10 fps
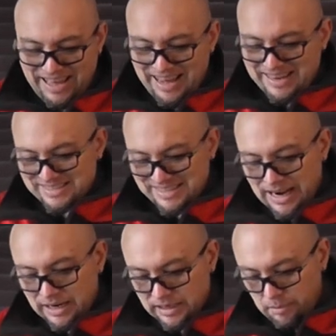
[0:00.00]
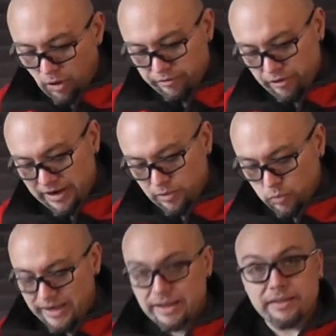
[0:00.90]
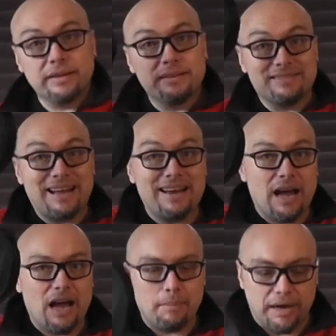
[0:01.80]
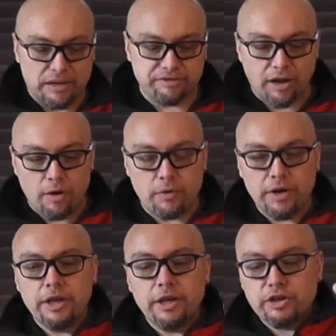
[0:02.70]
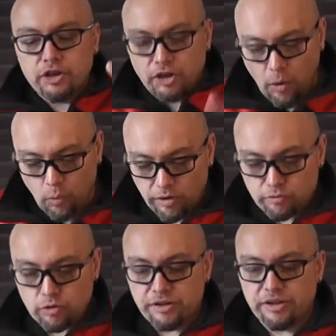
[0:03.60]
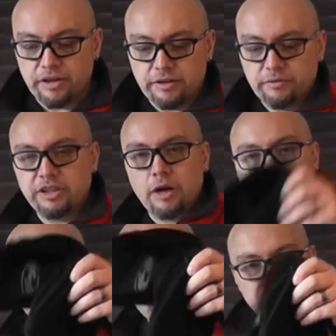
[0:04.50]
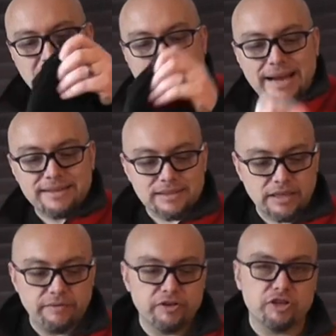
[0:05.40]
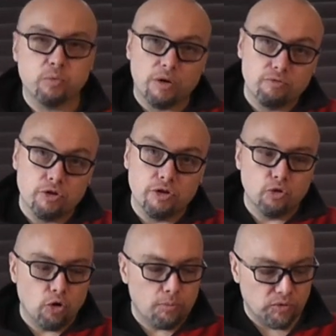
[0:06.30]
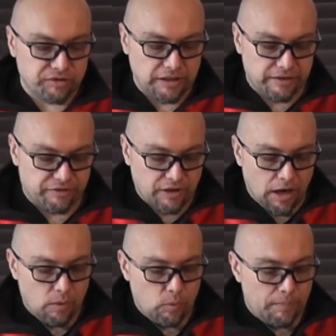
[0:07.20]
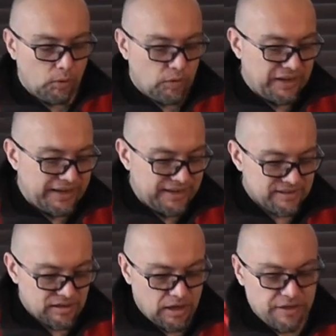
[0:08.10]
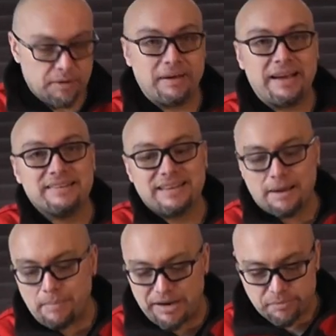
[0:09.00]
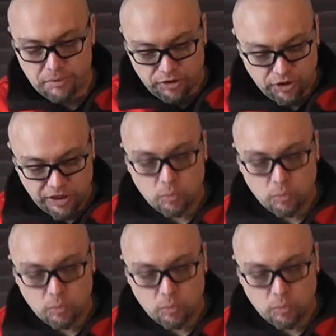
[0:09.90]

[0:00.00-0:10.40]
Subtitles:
Exactly, my friend, with said armour. So you don't want to run the air sleeve, you just want to run the normal sleeve. So we put this at the exact measurement that